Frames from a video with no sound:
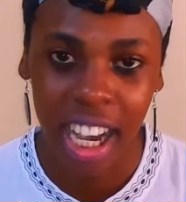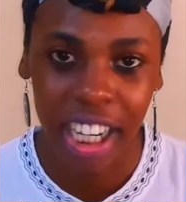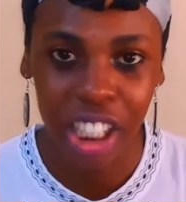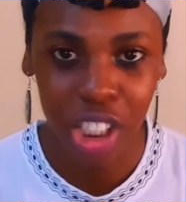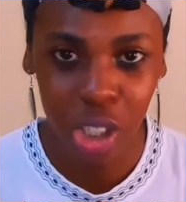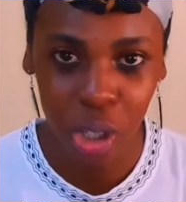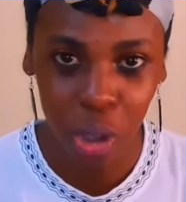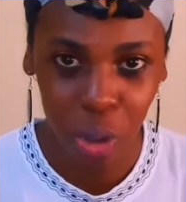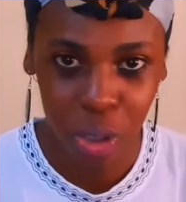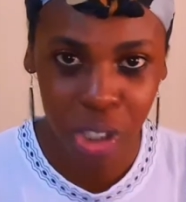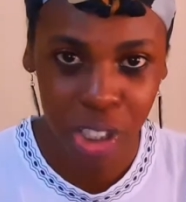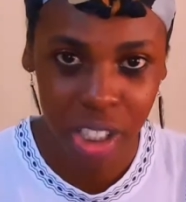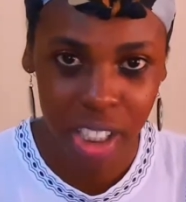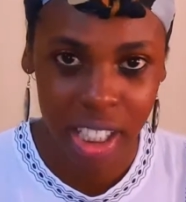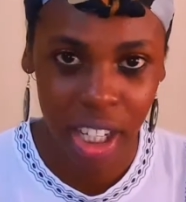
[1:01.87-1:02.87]

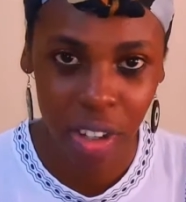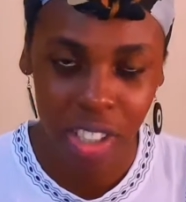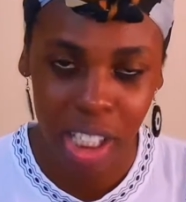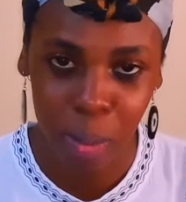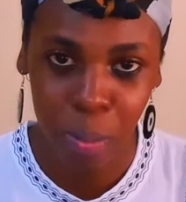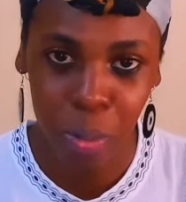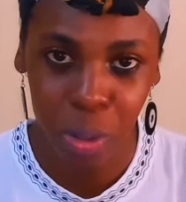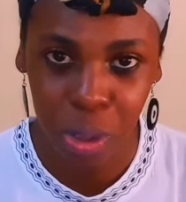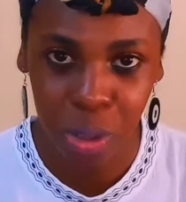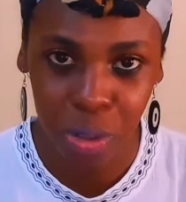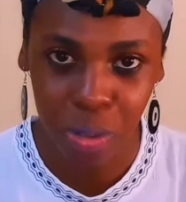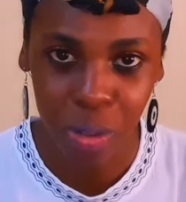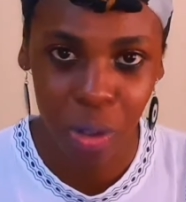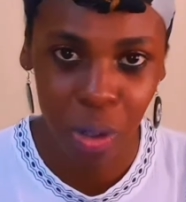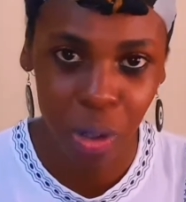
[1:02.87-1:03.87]
ideologies that you're supposed to
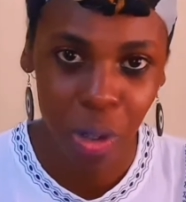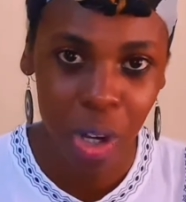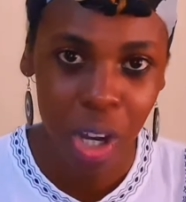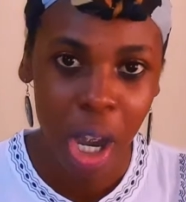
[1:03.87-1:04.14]
follow,